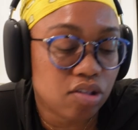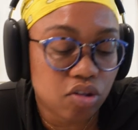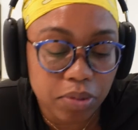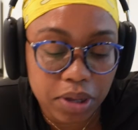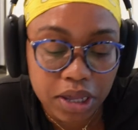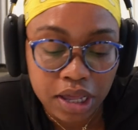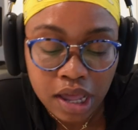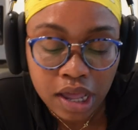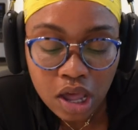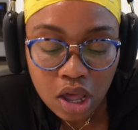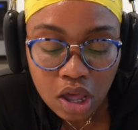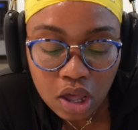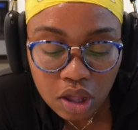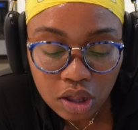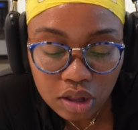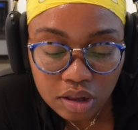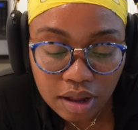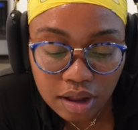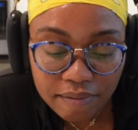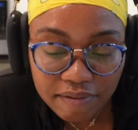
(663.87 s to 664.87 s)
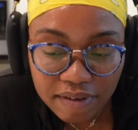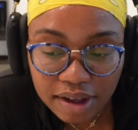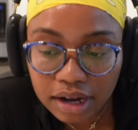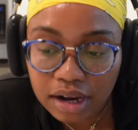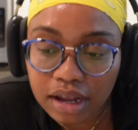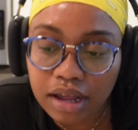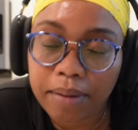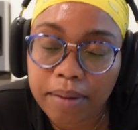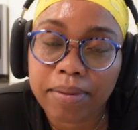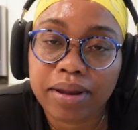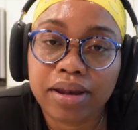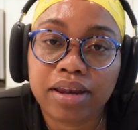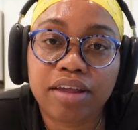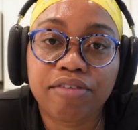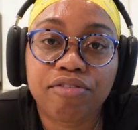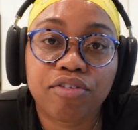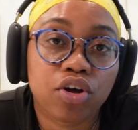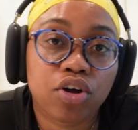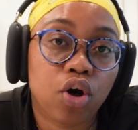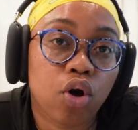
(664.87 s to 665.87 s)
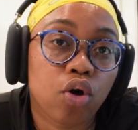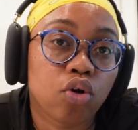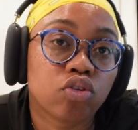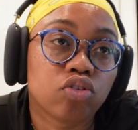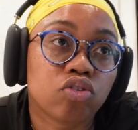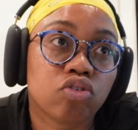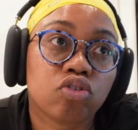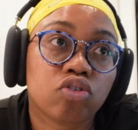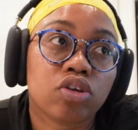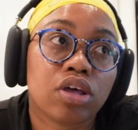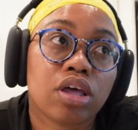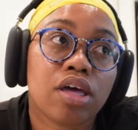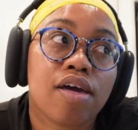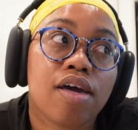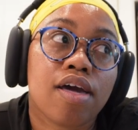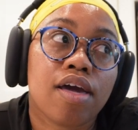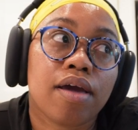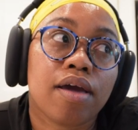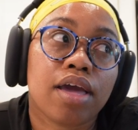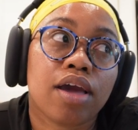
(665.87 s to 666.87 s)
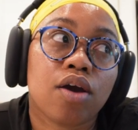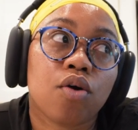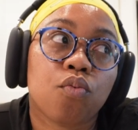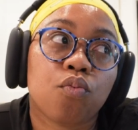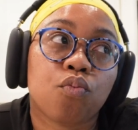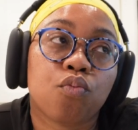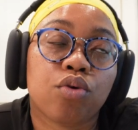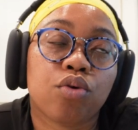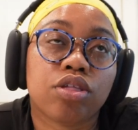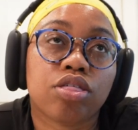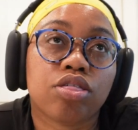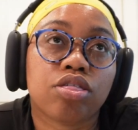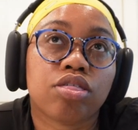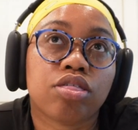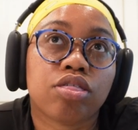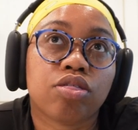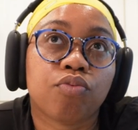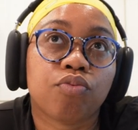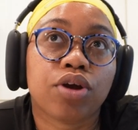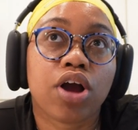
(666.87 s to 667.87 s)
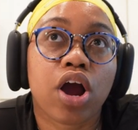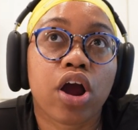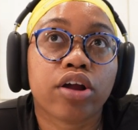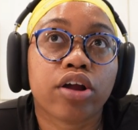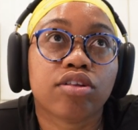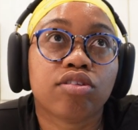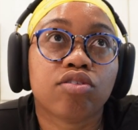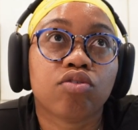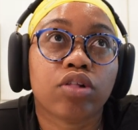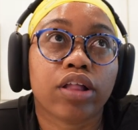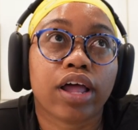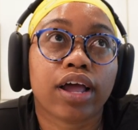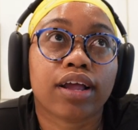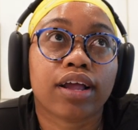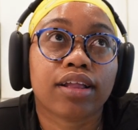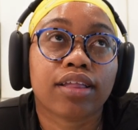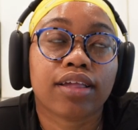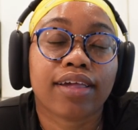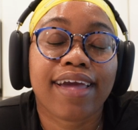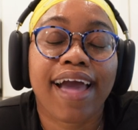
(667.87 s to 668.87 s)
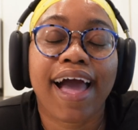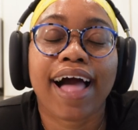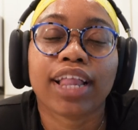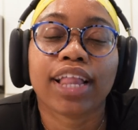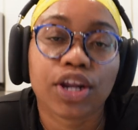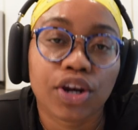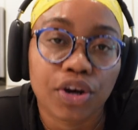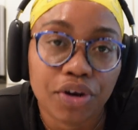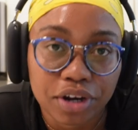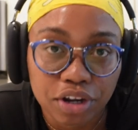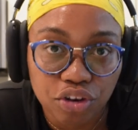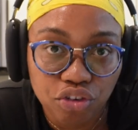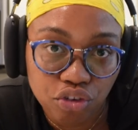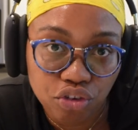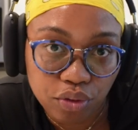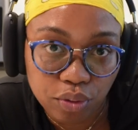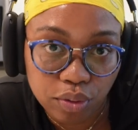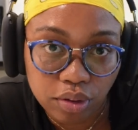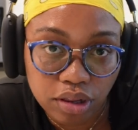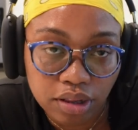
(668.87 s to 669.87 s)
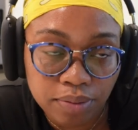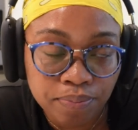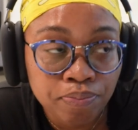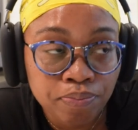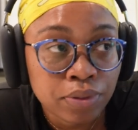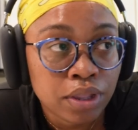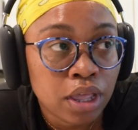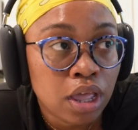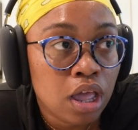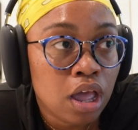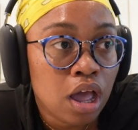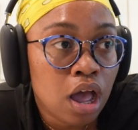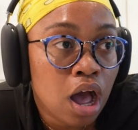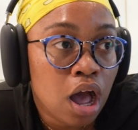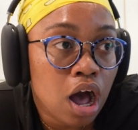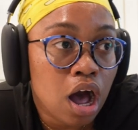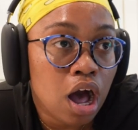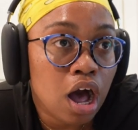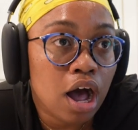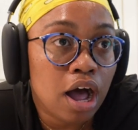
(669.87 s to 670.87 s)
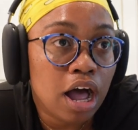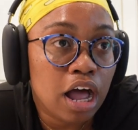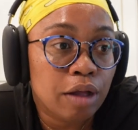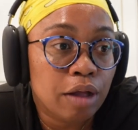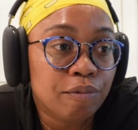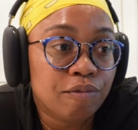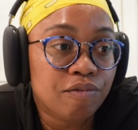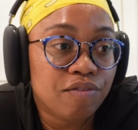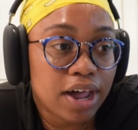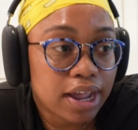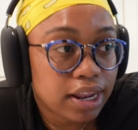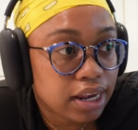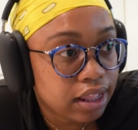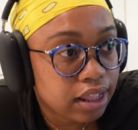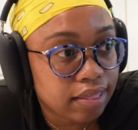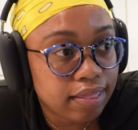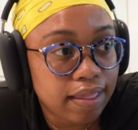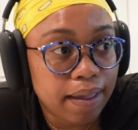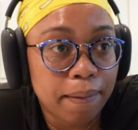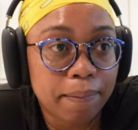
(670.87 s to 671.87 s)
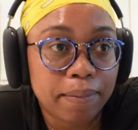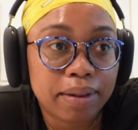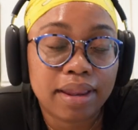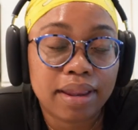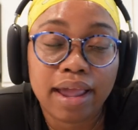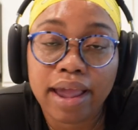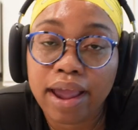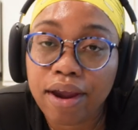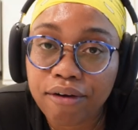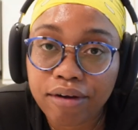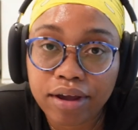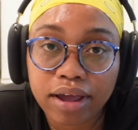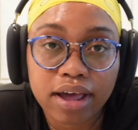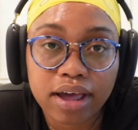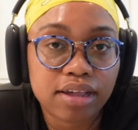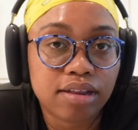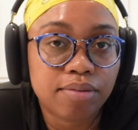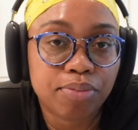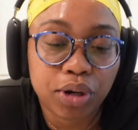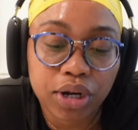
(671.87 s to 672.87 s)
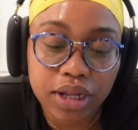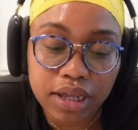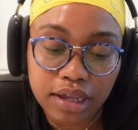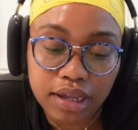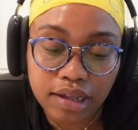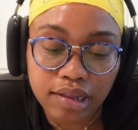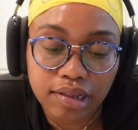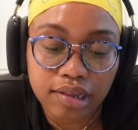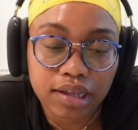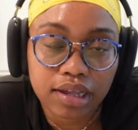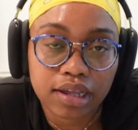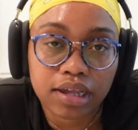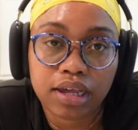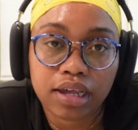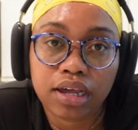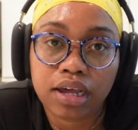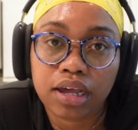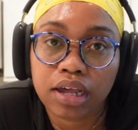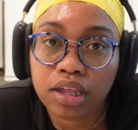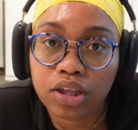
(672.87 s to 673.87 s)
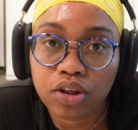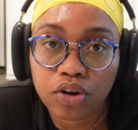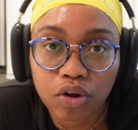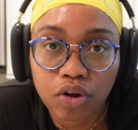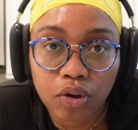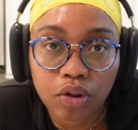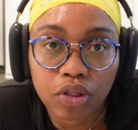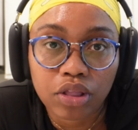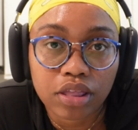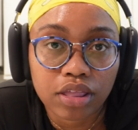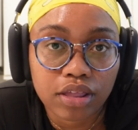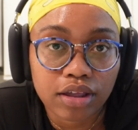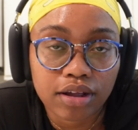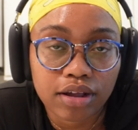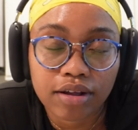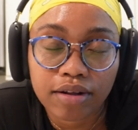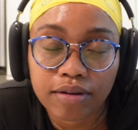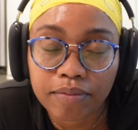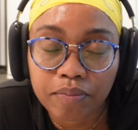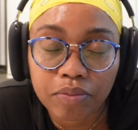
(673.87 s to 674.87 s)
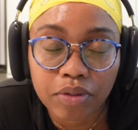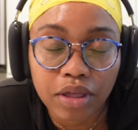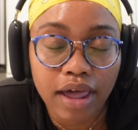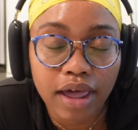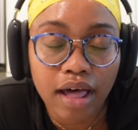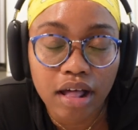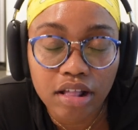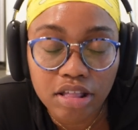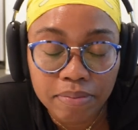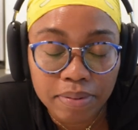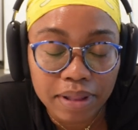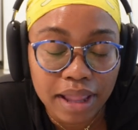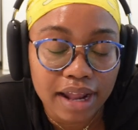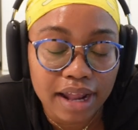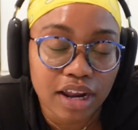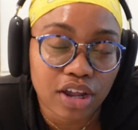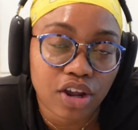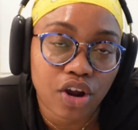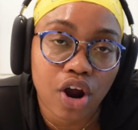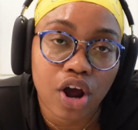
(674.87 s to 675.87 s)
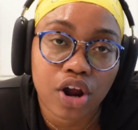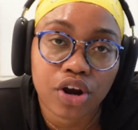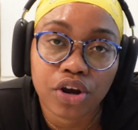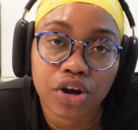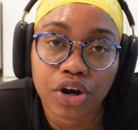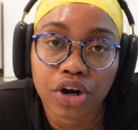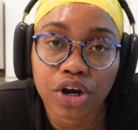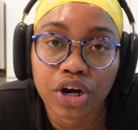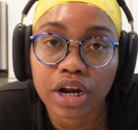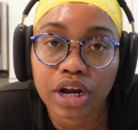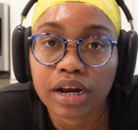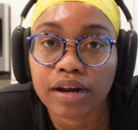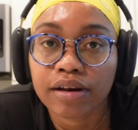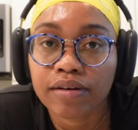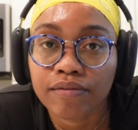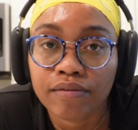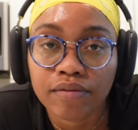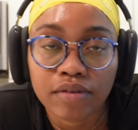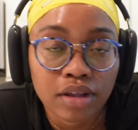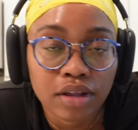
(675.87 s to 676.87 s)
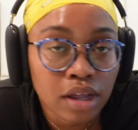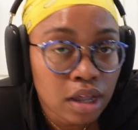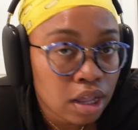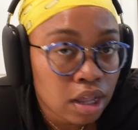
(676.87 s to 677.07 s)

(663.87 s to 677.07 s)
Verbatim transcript: to me. So I'm finding it a bit difficult with regards to like calendar issues. Um, finding them in the area is pretty easy. You know, the, the health plan that you're under and